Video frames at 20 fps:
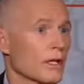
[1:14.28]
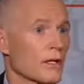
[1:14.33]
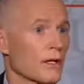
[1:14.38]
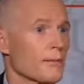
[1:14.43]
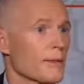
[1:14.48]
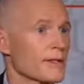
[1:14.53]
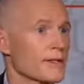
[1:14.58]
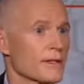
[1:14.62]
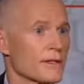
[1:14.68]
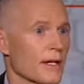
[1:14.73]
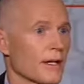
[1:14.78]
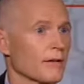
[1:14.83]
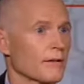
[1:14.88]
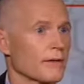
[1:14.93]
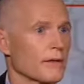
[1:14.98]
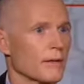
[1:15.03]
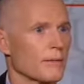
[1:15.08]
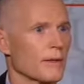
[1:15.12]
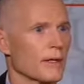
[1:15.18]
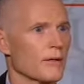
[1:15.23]
to get our message
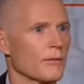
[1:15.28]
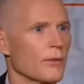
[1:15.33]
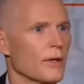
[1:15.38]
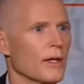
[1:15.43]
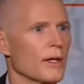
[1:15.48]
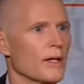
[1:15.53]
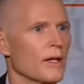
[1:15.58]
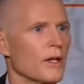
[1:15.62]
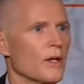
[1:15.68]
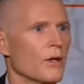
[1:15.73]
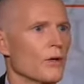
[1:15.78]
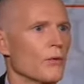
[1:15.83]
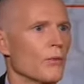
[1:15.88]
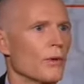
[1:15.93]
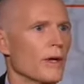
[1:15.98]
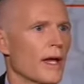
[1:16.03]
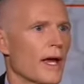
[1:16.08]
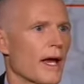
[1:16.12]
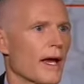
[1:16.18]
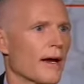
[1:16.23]
out. I mean, we
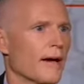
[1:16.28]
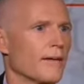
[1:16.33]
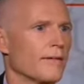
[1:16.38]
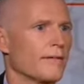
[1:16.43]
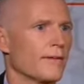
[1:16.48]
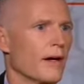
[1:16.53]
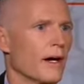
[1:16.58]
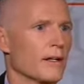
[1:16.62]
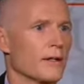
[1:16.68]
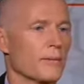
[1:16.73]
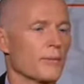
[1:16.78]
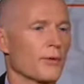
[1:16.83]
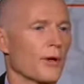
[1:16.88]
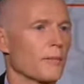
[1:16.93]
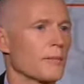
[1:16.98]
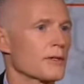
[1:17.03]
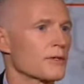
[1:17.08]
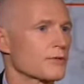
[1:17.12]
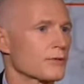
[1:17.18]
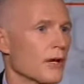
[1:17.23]
we have
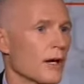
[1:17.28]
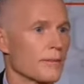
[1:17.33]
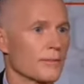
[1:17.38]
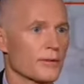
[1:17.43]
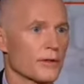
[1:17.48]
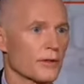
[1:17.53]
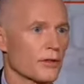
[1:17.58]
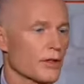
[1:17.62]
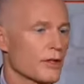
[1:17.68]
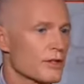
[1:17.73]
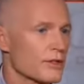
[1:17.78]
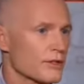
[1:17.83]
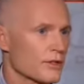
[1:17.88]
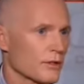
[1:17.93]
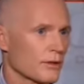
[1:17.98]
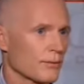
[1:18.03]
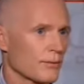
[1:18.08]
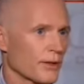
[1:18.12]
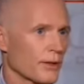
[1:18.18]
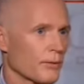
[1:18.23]
unemployment's dropped
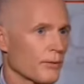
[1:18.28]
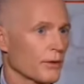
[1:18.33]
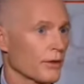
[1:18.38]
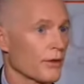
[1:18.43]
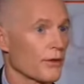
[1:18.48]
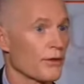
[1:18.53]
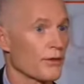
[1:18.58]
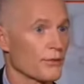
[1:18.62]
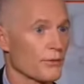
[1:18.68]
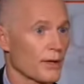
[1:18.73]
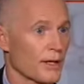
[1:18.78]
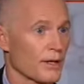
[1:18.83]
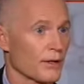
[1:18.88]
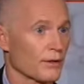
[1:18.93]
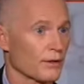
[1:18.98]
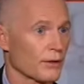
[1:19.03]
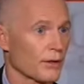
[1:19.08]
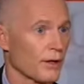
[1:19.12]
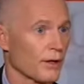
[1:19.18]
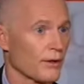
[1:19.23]
considerably. We're at a
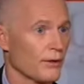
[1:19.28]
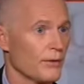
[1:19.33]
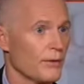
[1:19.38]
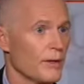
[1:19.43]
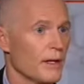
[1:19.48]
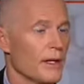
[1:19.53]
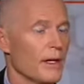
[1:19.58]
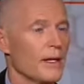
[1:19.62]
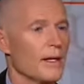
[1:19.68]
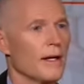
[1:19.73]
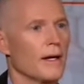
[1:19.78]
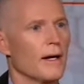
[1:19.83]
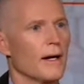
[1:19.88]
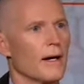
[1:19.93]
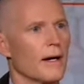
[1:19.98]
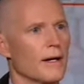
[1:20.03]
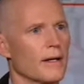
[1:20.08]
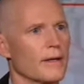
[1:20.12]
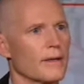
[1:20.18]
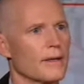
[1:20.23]
three-year low.
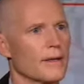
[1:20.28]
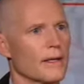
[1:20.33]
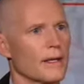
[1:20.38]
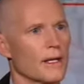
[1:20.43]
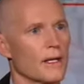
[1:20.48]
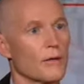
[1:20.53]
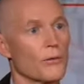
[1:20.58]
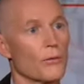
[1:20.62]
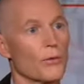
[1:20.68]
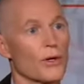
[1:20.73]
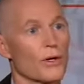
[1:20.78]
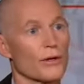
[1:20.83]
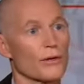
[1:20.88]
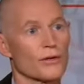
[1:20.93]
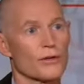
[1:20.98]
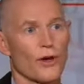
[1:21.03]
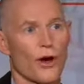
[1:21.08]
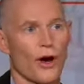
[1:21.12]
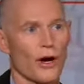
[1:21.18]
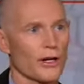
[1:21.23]
Uh, the
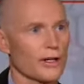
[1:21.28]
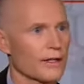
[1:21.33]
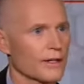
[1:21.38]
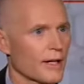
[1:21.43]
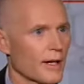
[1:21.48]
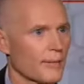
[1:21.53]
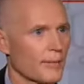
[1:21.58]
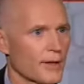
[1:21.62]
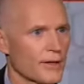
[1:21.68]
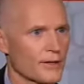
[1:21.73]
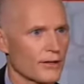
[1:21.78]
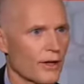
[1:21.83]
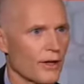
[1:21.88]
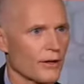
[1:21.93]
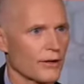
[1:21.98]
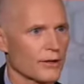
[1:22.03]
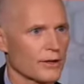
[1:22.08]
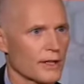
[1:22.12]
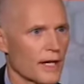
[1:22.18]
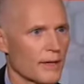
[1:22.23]
we're talking to companies
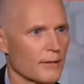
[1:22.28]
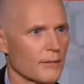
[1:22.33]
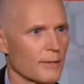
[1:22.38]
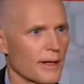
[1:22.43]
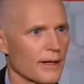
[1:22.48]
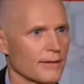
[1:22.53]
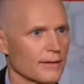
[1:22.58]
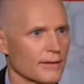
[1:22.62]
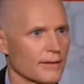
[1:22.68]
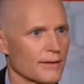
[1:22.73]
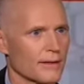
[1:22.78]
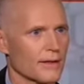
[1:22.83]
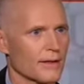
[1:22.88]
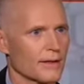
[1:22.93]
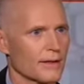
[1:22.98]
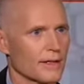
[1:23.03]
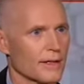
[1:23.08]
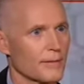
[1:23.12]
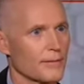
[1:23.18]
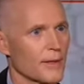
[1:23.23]
all the time about
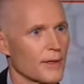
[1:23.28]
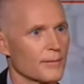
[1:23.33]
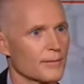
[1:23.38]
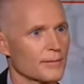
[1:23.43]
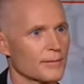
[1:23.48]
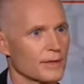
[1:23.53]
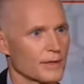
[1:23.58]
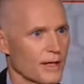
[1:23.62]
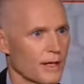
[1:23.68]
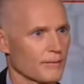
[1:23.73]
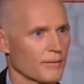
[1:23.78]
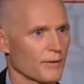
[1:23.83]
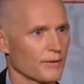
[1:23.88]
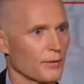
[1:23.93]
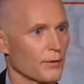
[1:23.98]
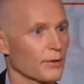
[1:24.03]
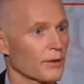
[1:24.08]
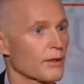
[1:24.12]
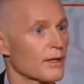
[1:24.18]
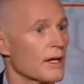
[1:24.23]
uh, getting them to come to
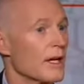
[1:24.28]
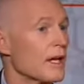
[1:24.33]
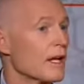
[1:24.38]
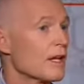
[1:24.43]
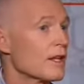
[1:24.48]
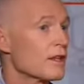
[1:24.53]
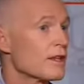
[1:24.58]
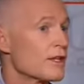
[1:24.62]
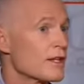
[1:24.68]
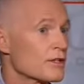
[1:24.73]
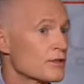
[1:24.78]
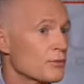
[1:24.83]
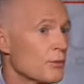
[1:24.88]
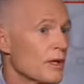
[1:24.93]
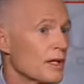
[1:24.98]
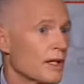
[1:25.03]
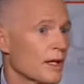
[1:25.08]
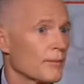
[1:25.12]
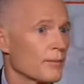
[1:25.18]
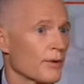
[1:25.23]
Florida.
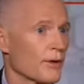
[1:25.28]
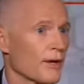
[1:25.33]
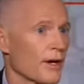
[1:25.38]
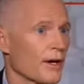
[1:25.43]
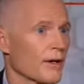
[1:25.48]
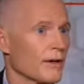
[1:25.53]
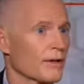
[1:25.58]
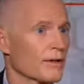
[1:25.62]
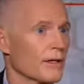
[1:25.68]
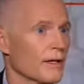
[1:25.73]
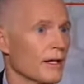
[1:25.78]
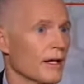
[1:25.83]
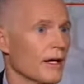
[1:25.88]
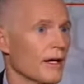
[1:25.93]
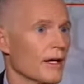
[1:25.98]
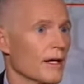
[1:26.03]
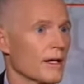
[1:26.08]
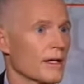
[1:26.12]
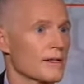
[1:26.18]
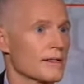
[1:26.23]
This week, Embraer
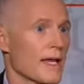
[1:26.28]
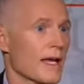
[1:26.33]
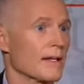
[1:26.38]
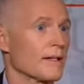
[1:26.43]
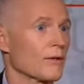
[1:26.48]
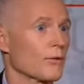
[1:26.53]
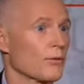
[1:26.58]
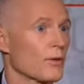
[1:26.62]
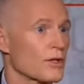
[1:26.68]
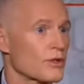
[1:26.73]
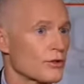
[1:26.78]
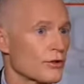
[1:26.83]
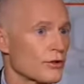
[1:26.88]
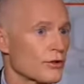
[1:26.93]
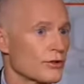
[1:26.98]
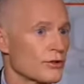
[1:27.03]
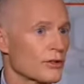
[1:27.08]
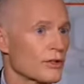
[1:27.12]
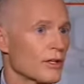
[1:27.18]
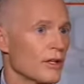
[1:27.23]
uh, is adding a
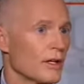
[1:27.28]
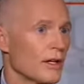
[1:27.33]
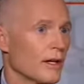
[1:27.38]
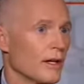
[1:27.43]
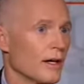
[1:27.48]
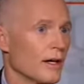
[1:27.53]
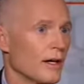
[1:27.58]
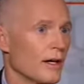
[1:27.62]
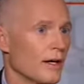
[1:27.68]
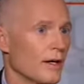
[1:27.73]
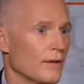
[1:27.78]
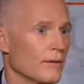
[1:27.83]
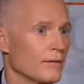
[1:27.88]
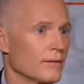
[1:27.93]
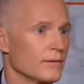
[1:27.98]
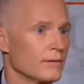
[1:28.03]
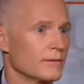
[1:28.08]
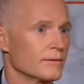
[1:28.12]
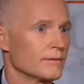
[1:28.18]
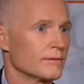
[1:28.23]
research
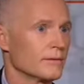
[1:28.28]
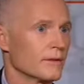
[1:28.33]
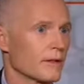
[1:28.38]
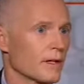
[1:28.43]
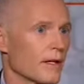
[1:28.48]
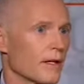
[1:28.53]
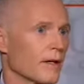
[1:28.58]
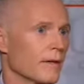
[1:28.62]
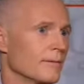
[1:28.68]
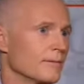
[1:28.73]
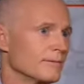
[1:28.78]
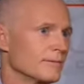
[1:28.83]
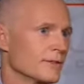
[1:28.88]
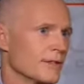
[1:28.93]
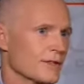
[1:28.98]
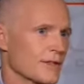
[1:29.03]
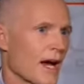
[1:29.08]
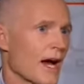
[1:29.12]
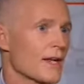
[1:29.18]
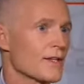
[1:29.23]
um, um,
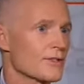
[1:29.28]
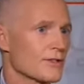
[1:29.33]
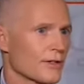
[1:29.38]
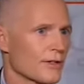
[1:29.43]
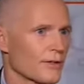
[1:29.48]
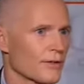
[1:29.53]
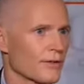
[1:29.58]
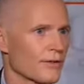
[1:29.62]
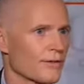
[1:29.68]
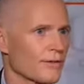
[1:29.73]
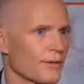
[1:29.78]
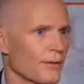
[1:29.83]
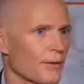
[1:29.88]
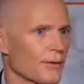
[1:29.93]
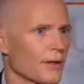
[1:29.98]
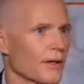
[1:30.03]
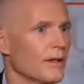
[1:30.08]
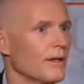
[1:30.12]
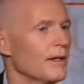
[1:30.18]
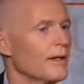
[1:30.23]
design center in
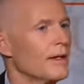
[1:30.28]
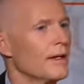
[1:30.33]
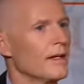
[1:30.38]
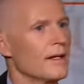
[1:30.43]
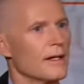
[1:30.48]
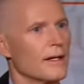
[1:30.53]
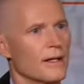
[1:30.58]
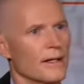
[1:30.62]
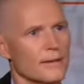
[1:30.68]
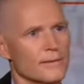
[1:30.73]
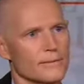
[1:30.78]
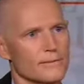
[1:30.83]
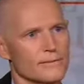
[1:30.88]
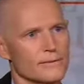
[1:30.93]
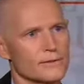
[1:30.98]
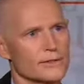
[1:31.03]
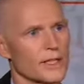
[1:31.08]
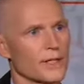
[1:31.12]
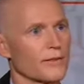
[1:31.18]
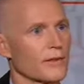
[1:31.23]
Florida
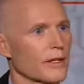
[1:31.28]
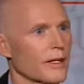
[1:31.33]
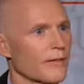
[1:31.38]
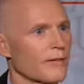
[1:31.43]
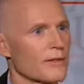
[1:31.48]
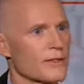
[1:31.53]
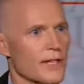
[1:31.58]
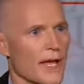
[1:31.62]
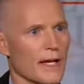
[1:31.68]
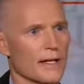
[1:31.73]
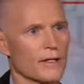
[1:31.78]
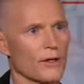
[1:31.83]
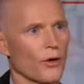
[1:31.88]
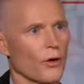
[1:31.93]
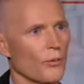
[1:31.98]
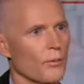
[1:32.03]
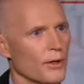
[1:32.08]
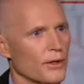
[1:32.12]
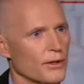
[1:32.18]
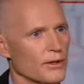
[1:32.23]
um, 7 11s added a
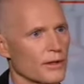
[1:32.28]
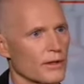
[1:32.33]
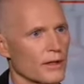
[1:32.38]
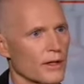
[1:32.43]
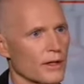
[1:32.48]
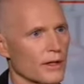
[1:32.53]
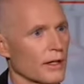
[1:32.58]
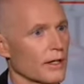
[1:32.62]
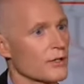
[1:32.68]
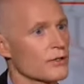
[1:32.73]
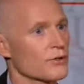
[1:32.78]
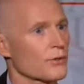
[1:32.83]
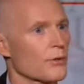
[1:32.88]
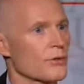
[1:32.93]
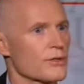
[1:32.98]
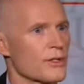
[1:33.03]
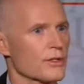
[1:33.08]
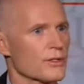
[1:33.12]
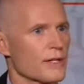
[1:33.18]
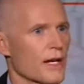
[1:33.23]
whole bunch, uh, a lot of
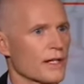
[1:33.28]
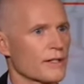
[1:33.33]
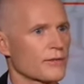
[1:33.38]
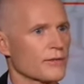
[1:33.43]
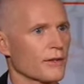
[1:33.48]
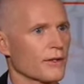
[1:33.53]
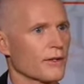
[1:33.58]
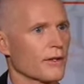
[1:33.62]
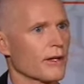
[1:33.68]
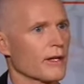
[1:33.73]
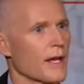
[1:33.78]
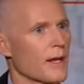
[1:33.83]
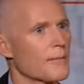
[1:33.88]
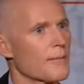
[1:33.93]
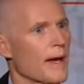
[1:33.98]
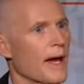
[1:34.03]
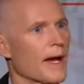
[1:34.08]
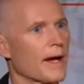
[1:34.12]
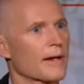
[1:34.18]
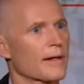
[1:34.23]
stores in the Jacksonville area
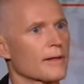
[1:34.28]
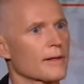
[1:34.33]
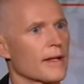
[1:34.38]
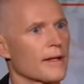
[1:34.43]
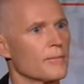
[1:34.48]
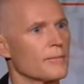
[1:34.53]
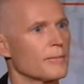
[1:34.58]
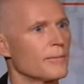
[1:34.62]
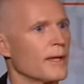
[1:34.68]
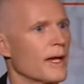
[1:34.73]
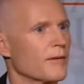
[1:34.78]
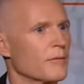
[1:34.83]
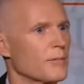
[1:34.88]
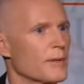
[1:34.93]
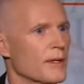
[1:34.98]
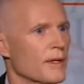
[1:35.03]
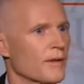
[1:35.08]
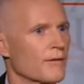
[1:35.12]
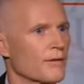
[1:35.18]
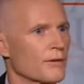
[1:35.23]
came back. They
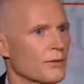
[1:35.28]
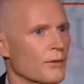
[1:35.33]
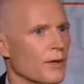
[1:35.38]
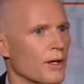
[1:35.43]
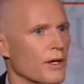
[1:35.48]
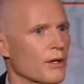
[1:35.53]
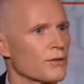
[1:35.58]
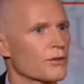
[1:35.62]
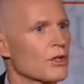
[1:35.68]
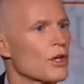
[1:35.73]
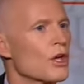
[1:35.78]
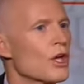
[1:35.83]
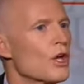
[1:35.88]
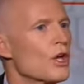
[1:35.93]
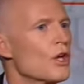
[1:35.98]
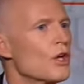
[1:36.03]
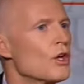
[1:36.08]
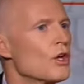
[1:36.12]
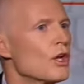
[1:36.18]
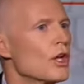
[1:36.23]
haven't been there for 20 years.
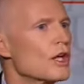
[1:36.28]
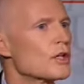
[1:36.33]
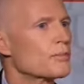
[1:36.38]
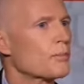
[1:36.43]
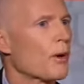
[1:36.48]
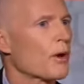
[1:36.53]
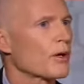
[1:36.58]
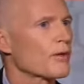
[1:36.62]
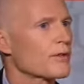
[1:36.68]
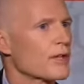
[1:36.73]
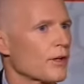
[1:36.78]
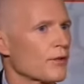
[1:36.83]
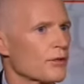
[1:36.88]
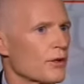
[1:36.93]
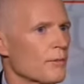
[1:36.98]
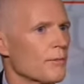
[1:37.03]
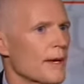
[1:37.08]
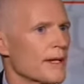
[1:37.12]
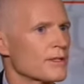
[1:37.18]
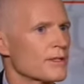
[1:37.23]
It's part of
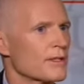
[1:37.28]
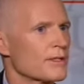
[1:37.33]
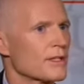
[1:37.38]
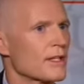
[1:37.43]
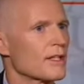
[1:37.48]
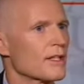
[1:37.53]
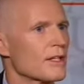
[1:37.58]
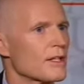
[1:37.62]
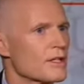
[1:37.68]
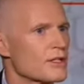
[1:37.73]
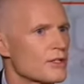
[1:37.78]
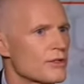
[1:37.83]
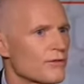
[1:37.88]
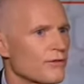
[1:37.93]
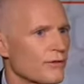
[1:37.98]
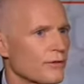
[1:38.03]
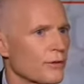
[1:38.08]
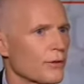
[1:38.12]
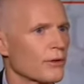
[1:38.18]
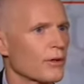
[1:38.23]
telling our message that
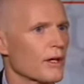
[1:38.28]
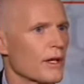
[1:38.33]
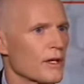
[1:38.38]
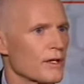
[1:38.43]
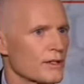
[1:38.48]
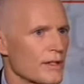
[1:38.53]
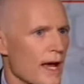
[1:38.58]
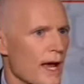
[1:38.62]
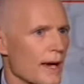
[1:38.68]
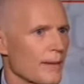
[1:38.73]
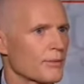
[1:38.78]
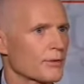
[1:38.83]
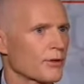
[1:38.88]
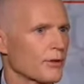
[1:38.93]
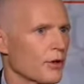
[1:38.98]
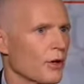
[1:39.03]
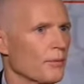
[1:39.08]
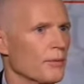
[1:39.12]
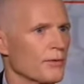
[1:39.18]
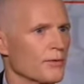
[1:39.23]
Florida is
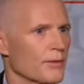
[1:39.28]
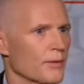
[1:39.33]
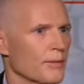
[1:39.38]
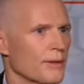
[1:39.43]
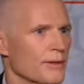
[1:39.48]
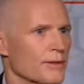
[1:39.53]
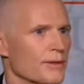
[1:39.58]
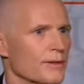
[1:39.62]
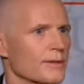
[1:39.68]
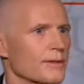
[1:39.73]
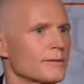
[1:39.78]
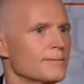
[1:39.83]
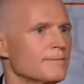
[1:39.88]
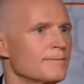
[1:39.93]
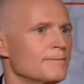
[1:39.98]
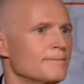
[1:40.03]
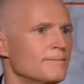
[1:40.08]
absolutely open for business.